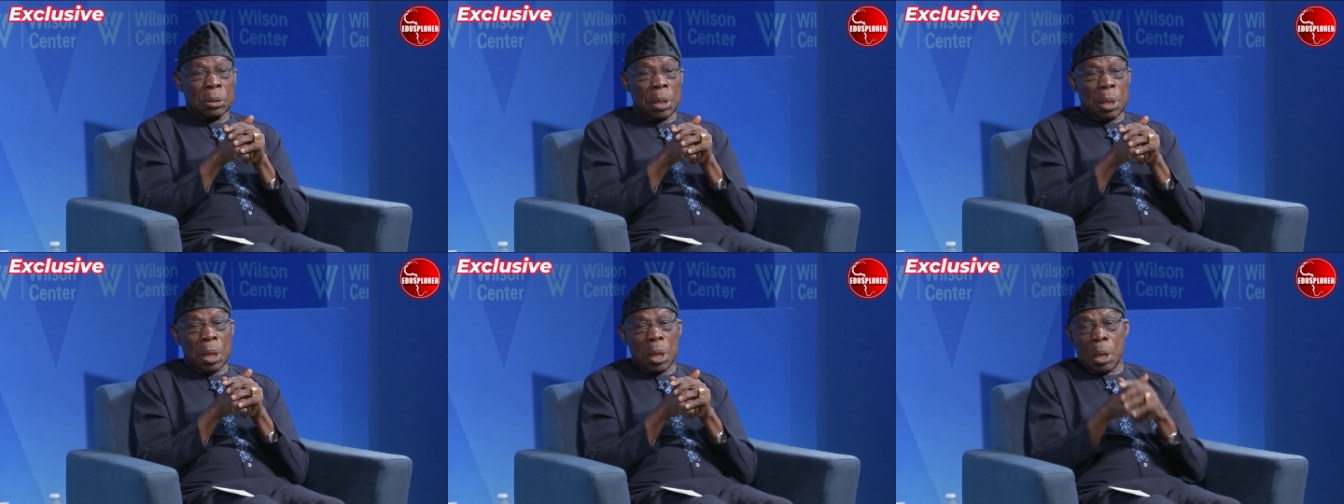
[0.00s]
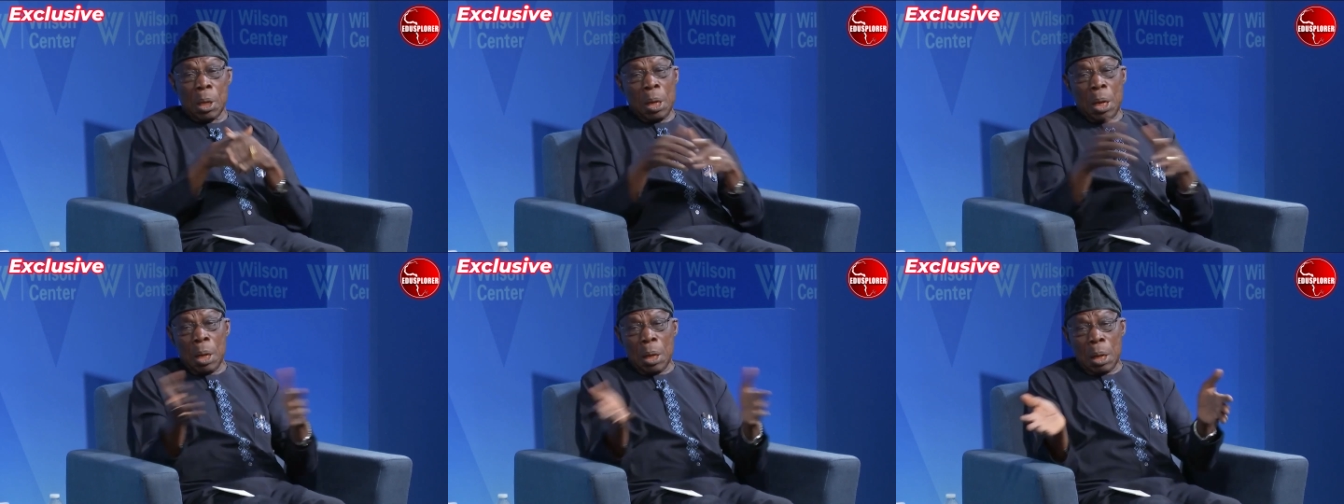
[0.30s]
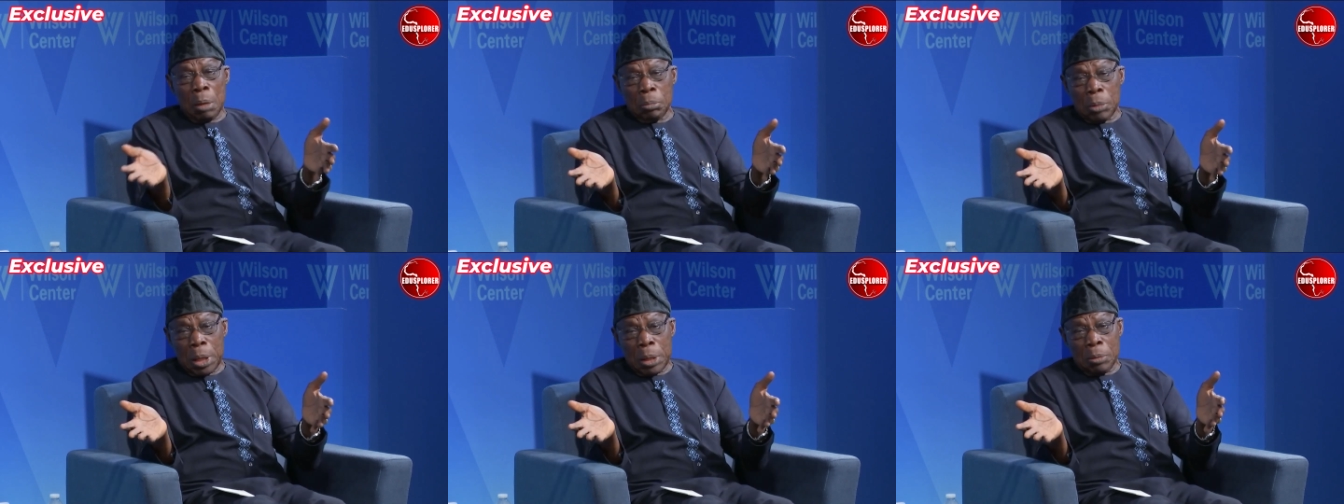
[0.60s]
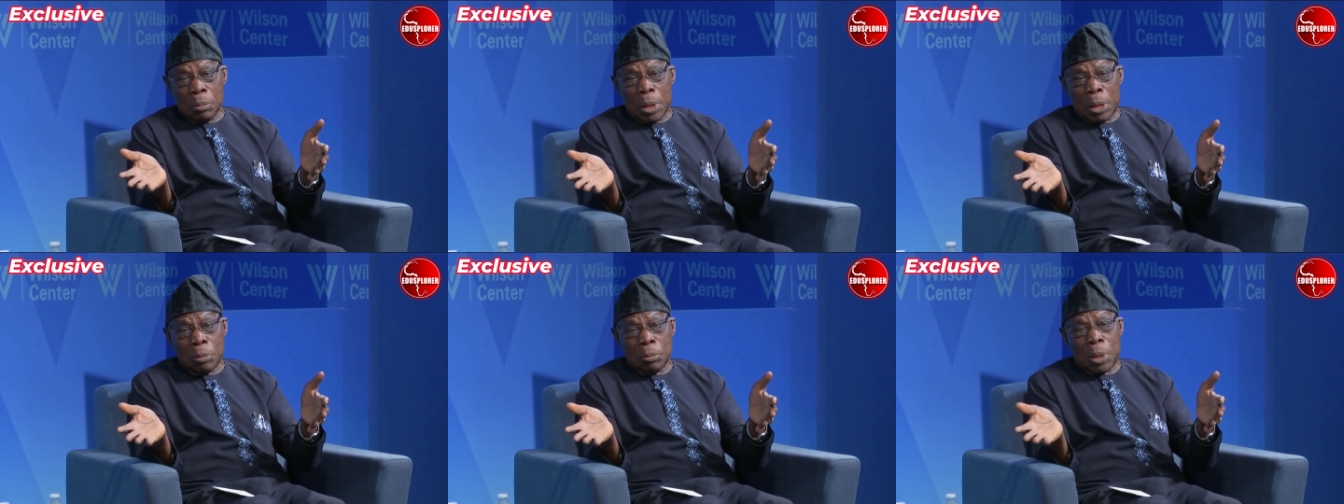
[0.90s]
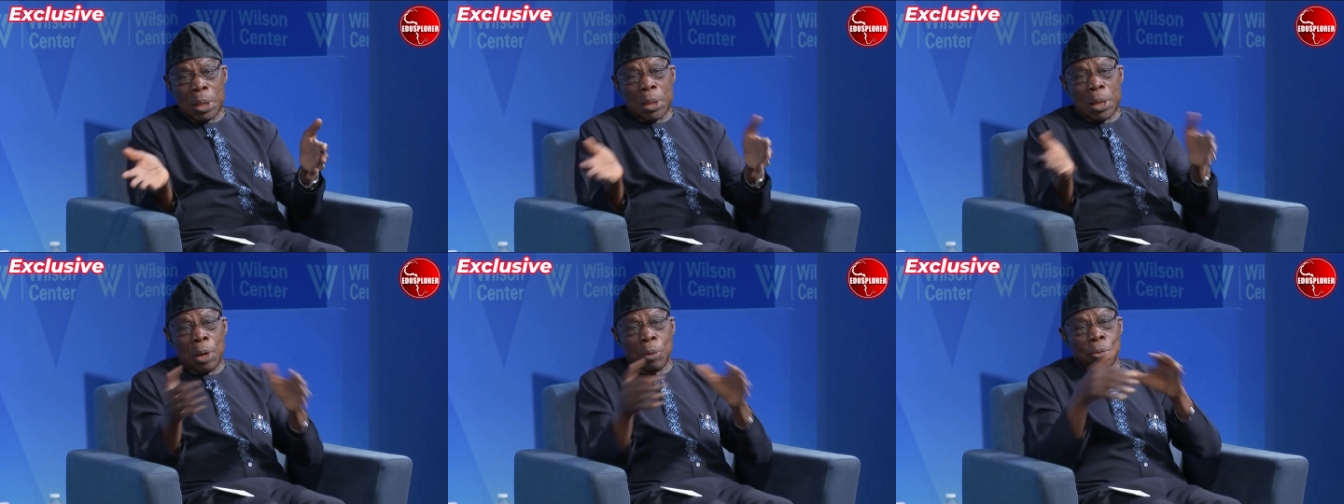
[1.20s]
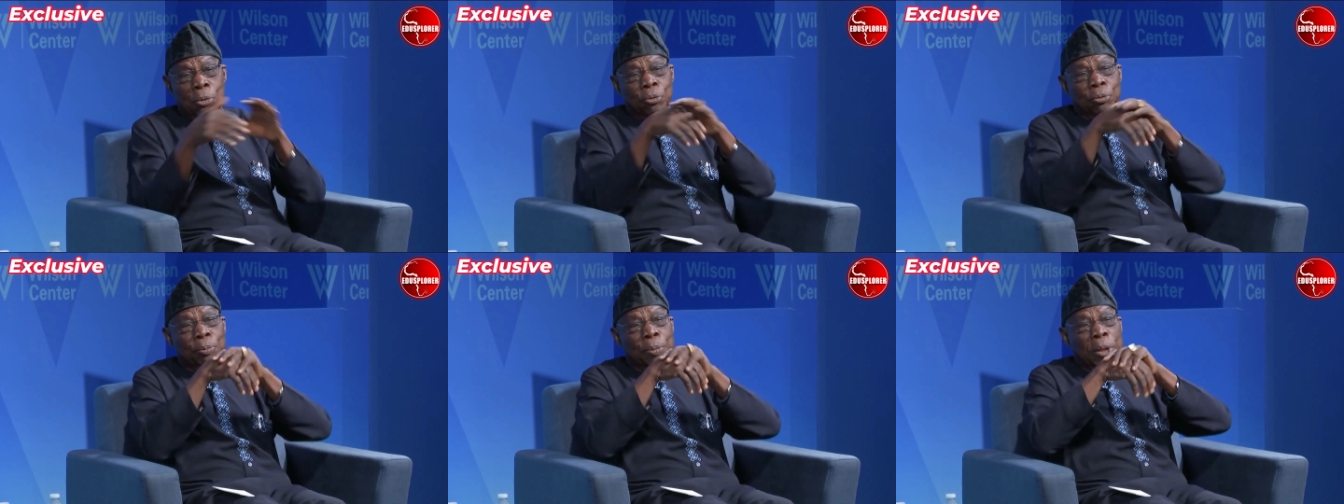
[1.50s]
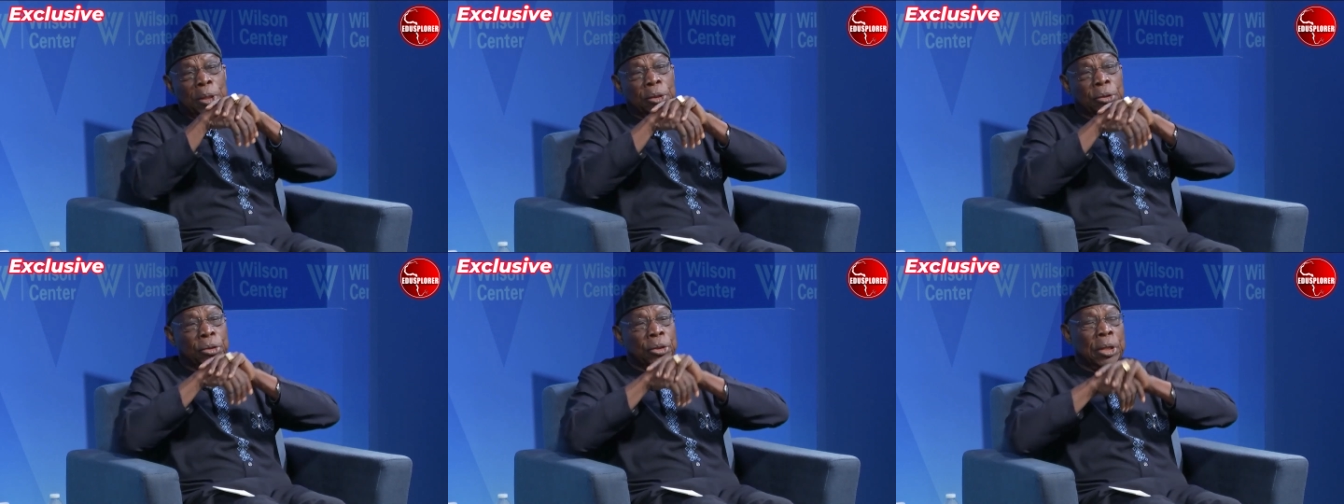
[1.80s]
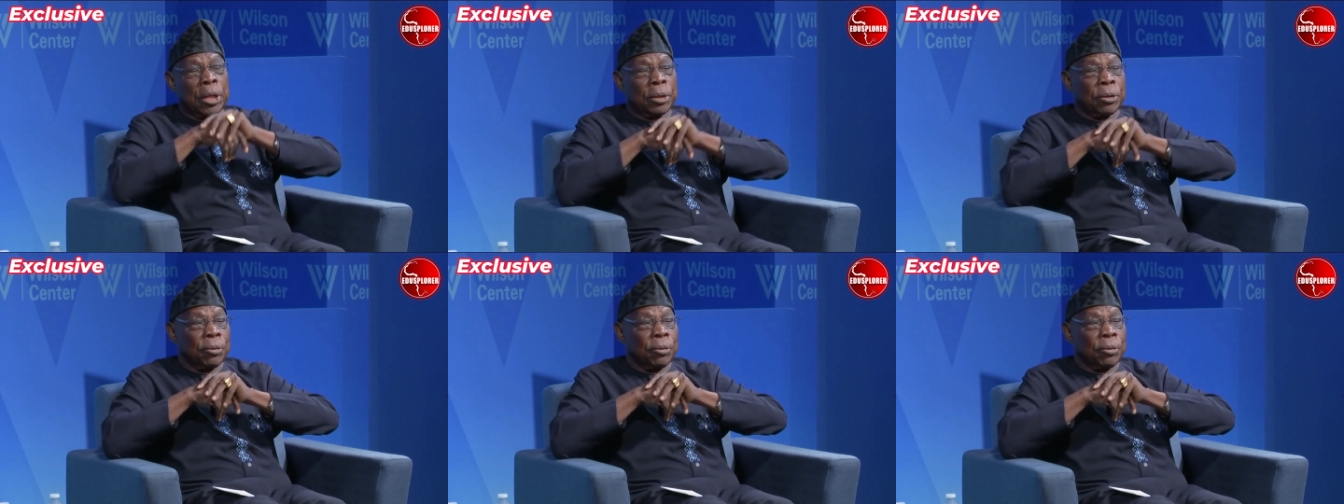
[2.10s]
when I was military head